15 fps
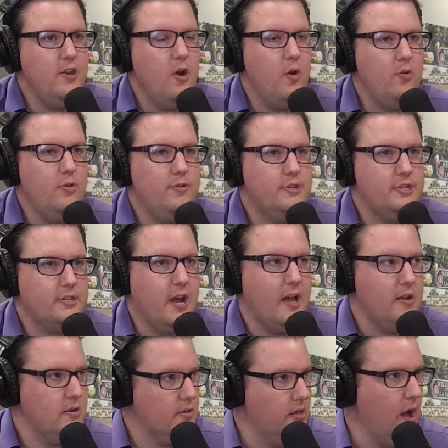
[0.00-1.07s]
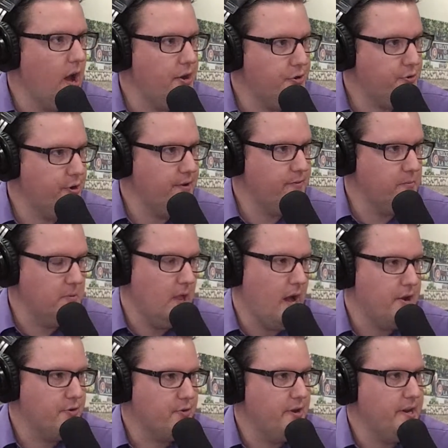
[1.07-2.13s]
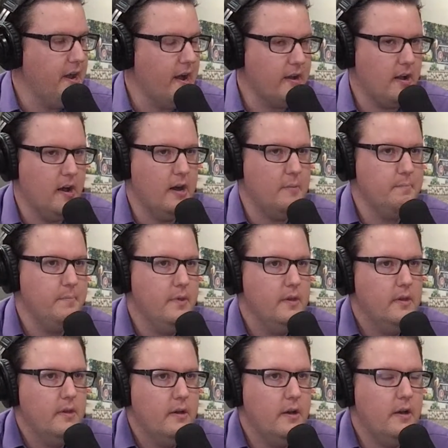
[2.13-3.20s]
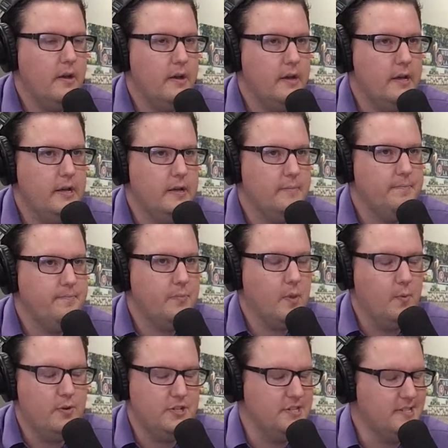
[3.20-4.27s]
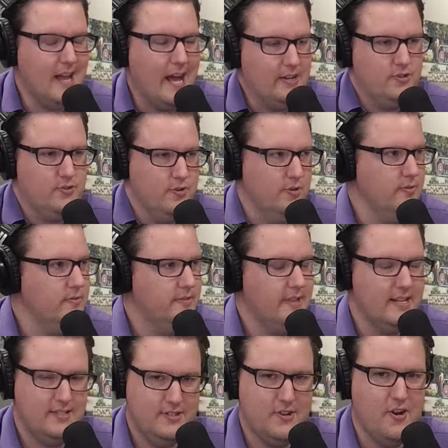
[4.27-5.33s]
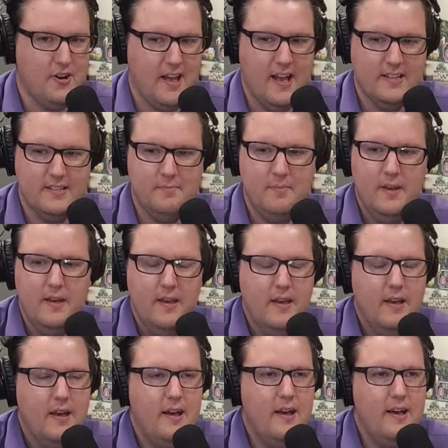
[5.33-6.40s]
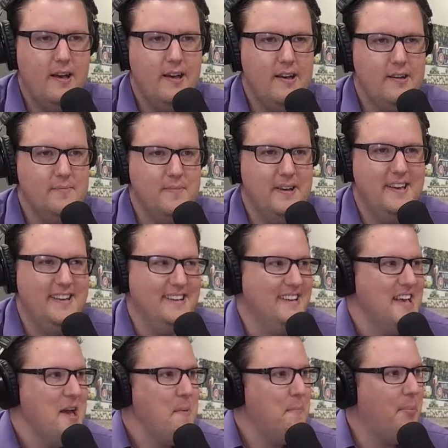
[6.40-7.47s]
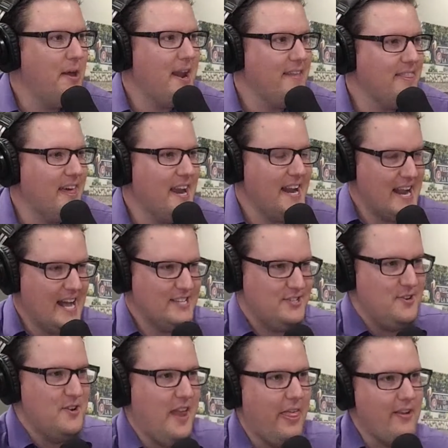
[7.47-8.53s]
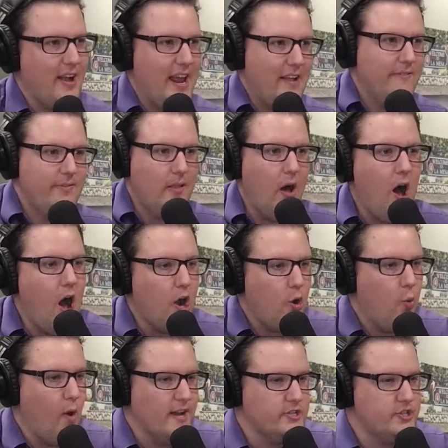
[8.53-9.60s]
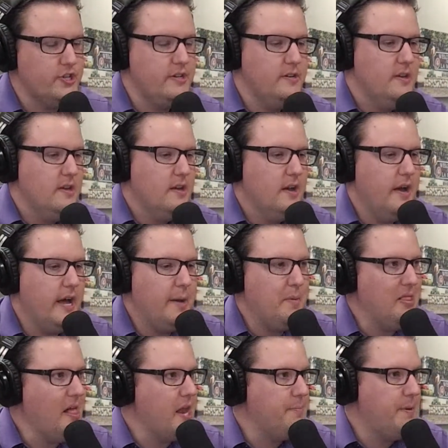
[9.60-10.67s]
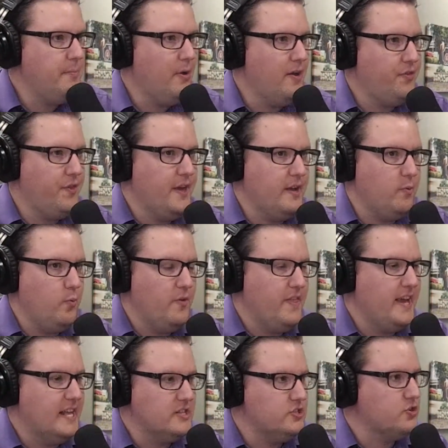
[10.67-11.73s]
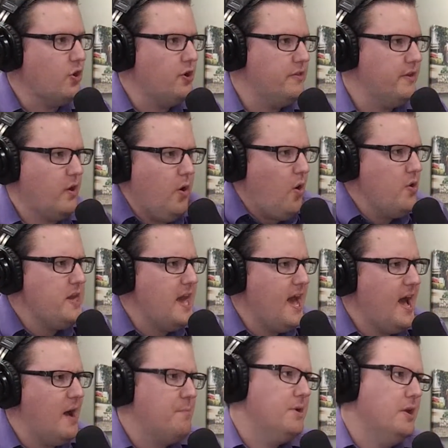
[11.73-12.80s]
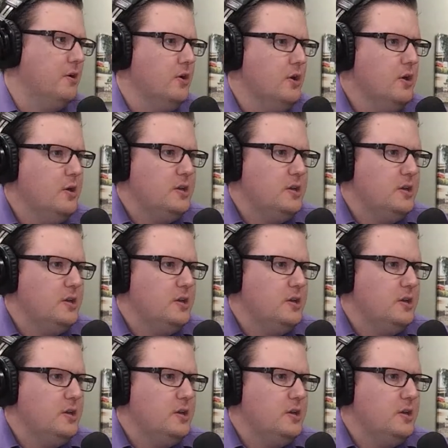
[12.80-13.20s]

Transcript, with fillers: know you just got your law degree from law degree dot com, um, which is not true. That's sarcasm. Um, but I thought I'd ask you another kind of law question. Um, a lot of people, I think, when they get started, they go, oh, yeah, I'm going to